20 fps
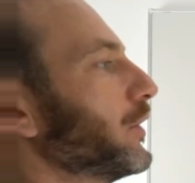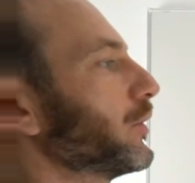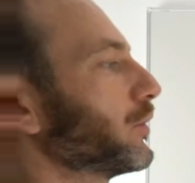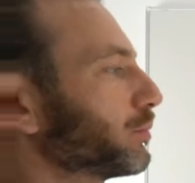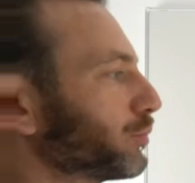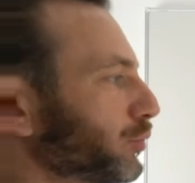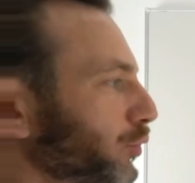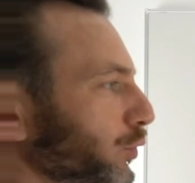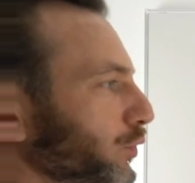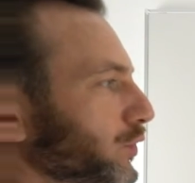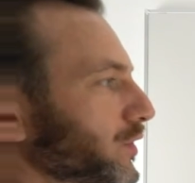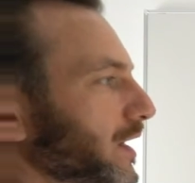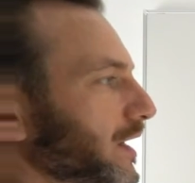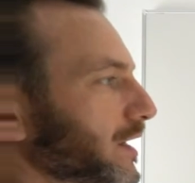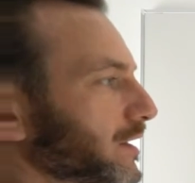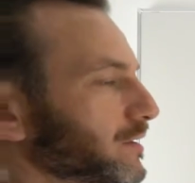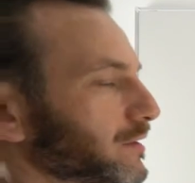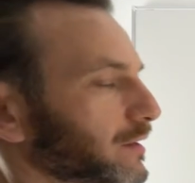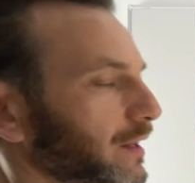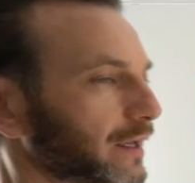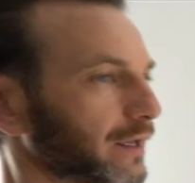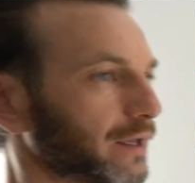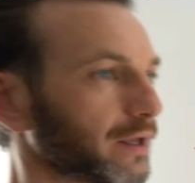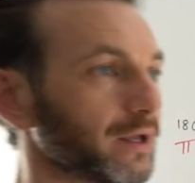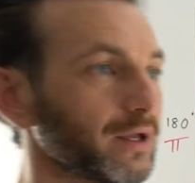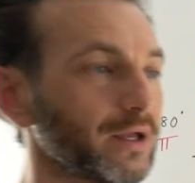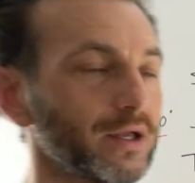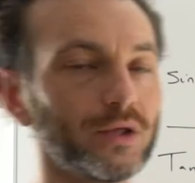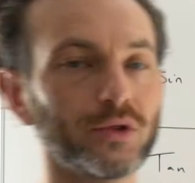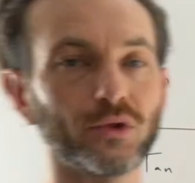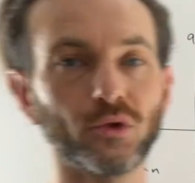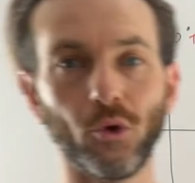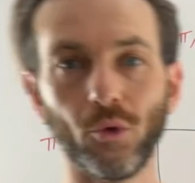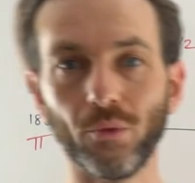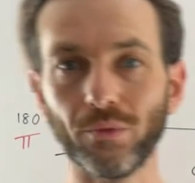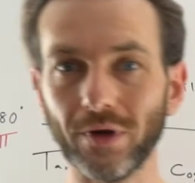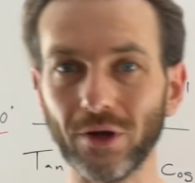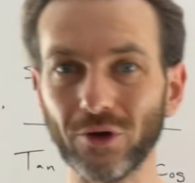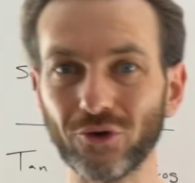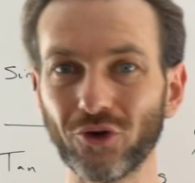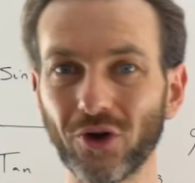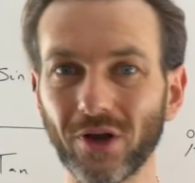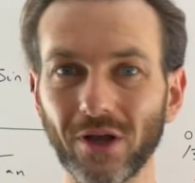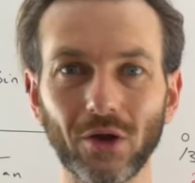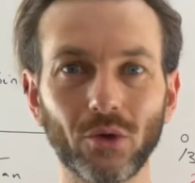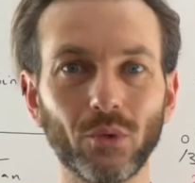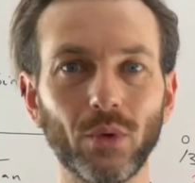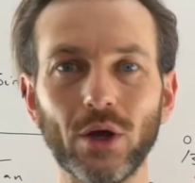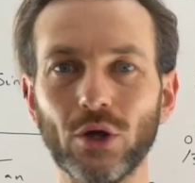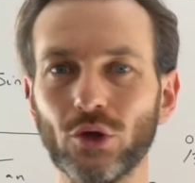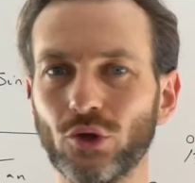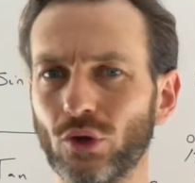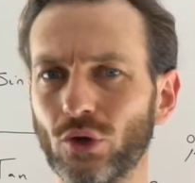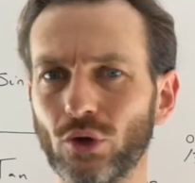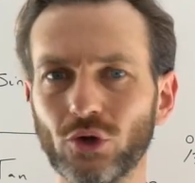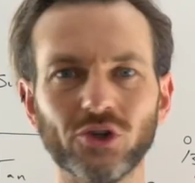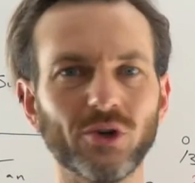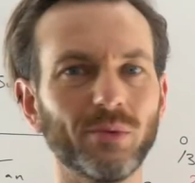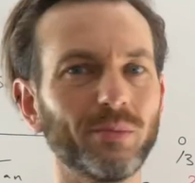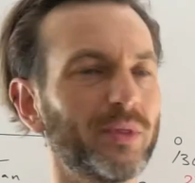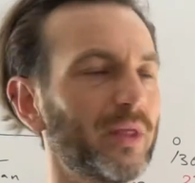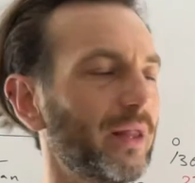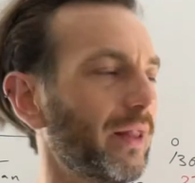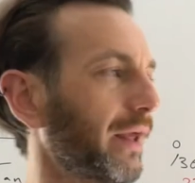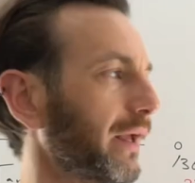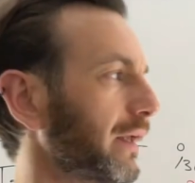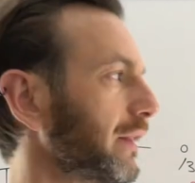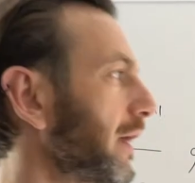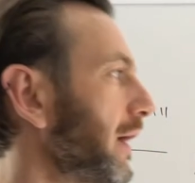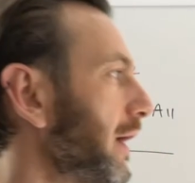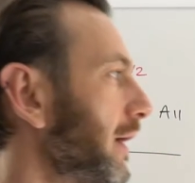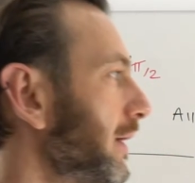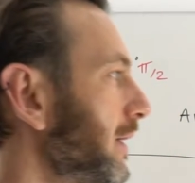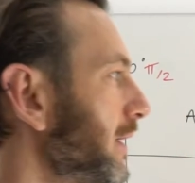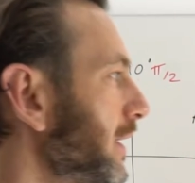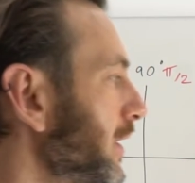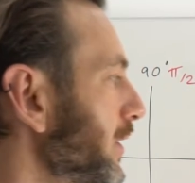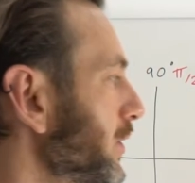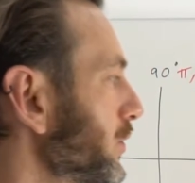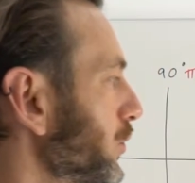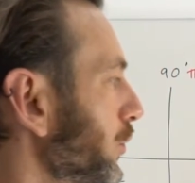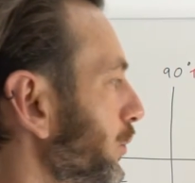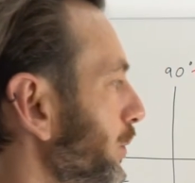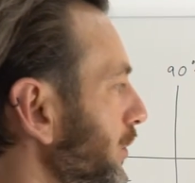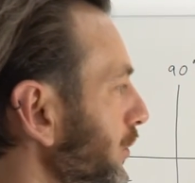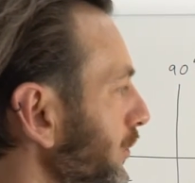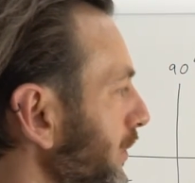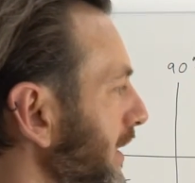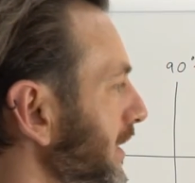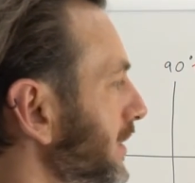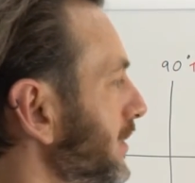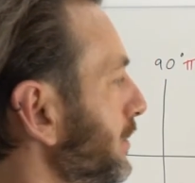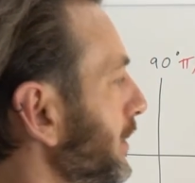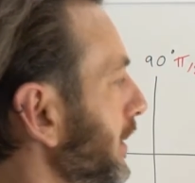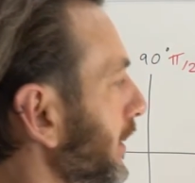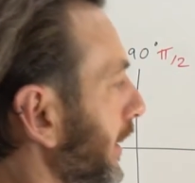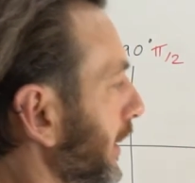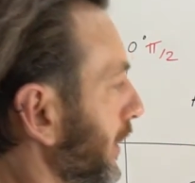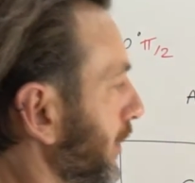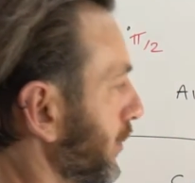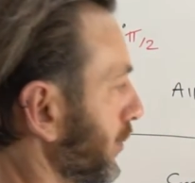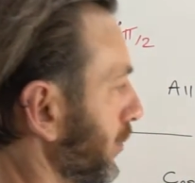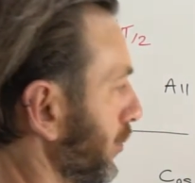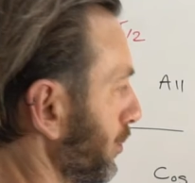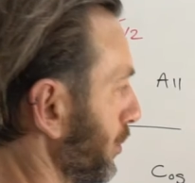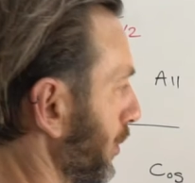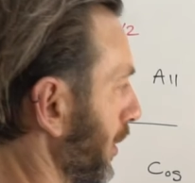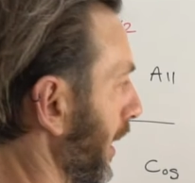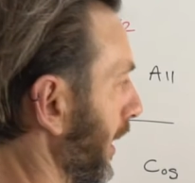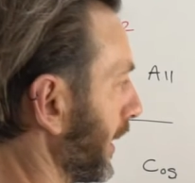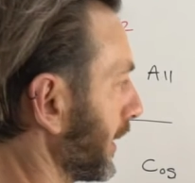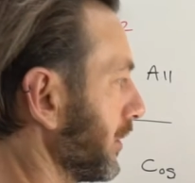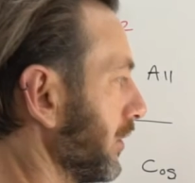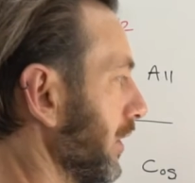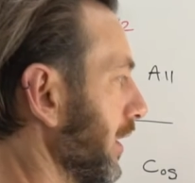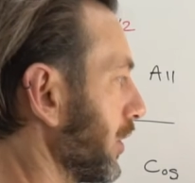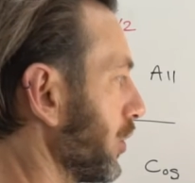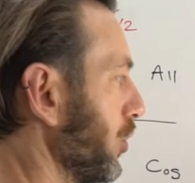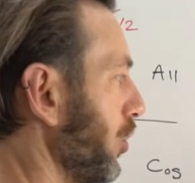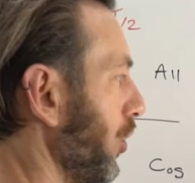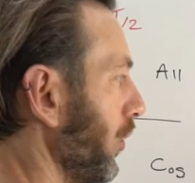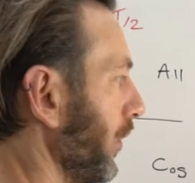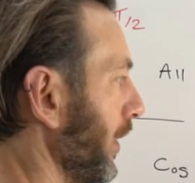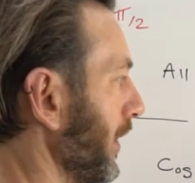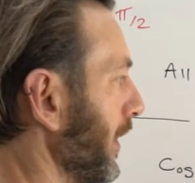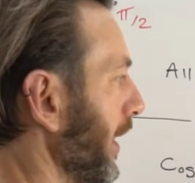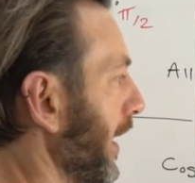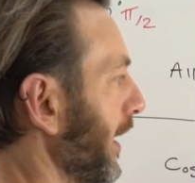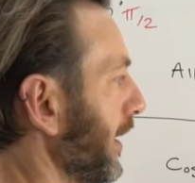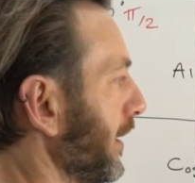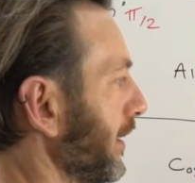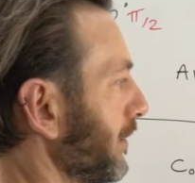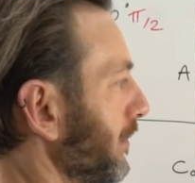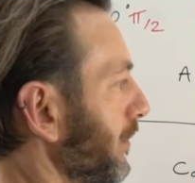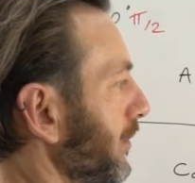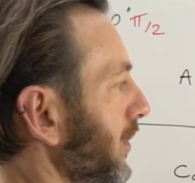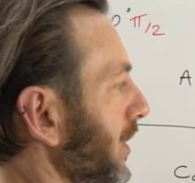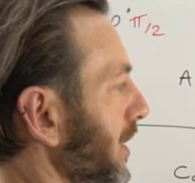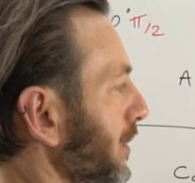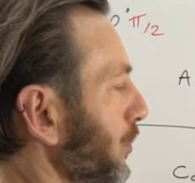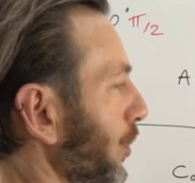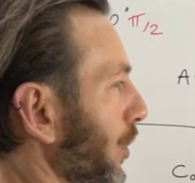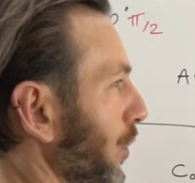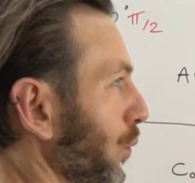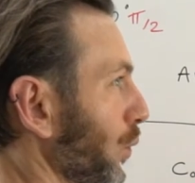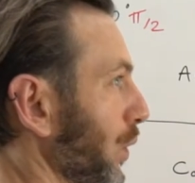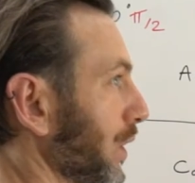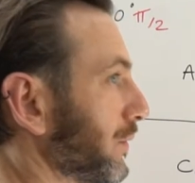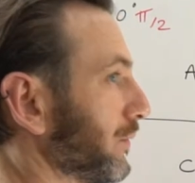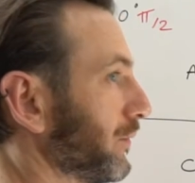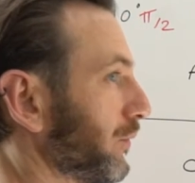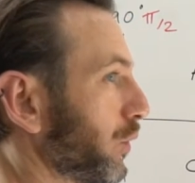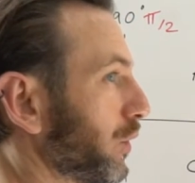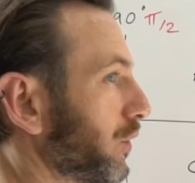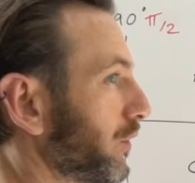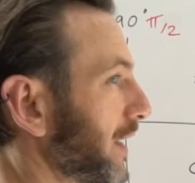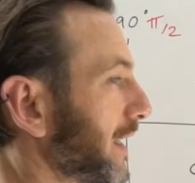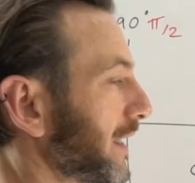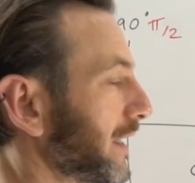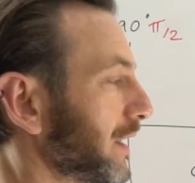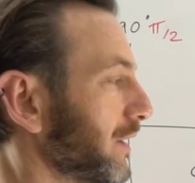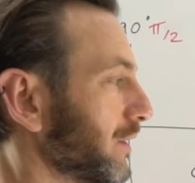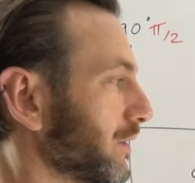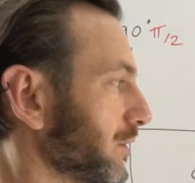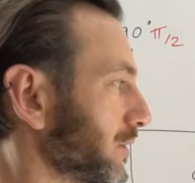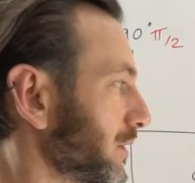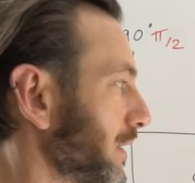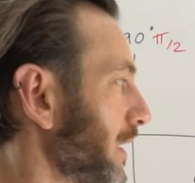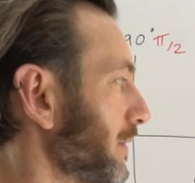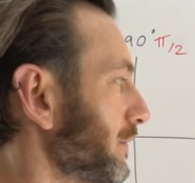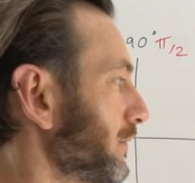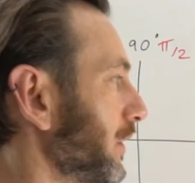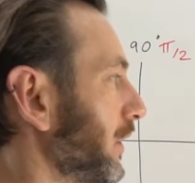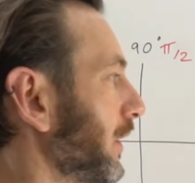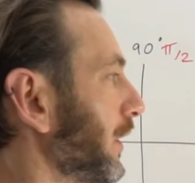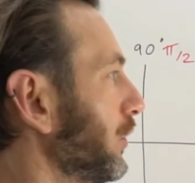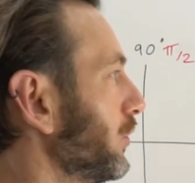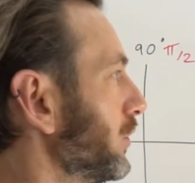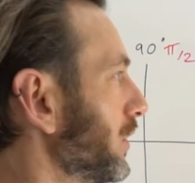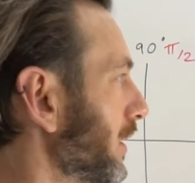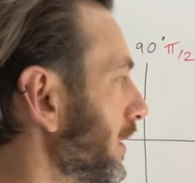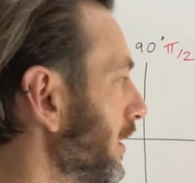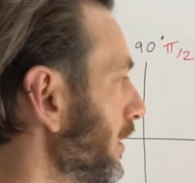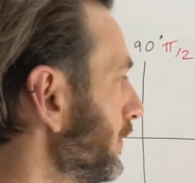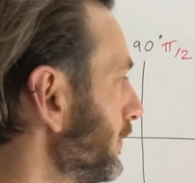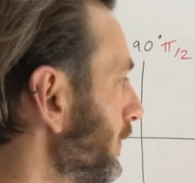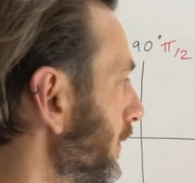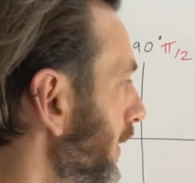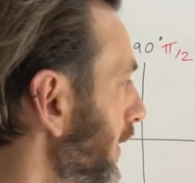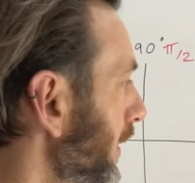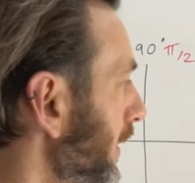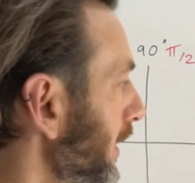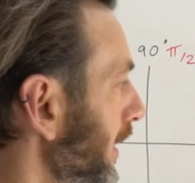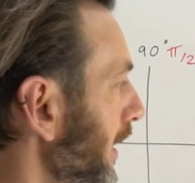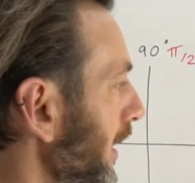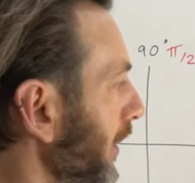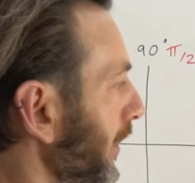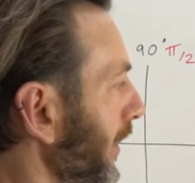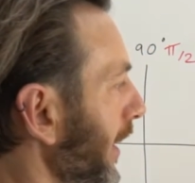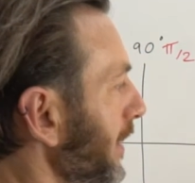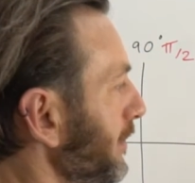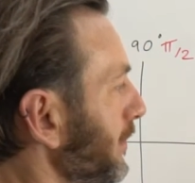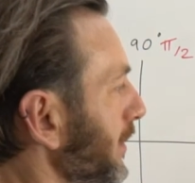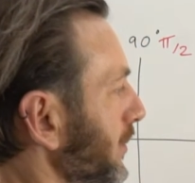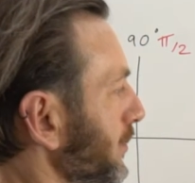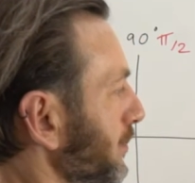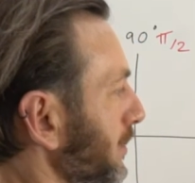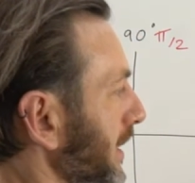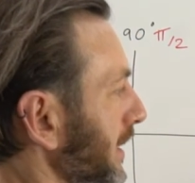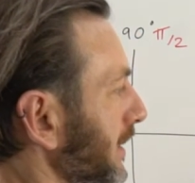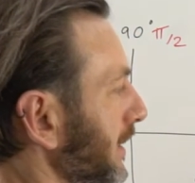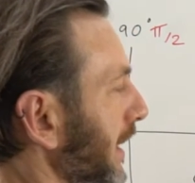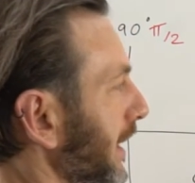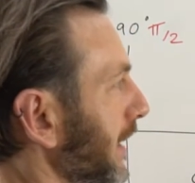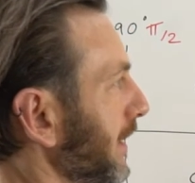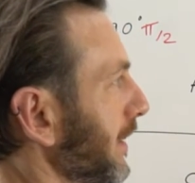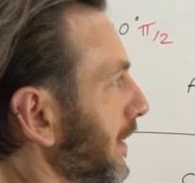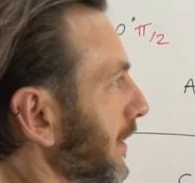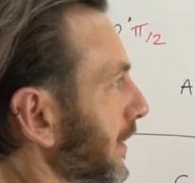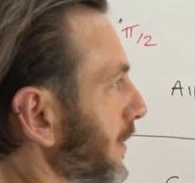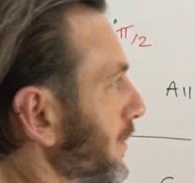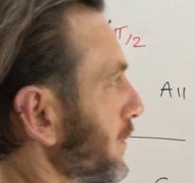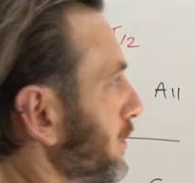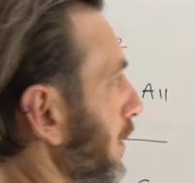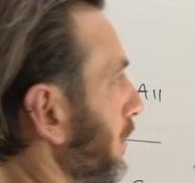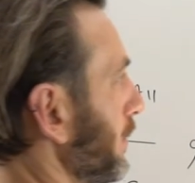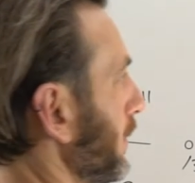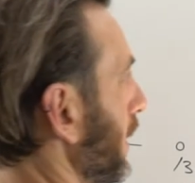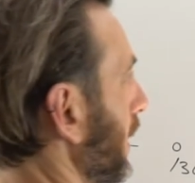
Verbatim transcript: other process, like solving a trig equation or something like that. So we don't need to be like super accurate. Calling that 3.14 radians is definitely good enough. That must mean then that this would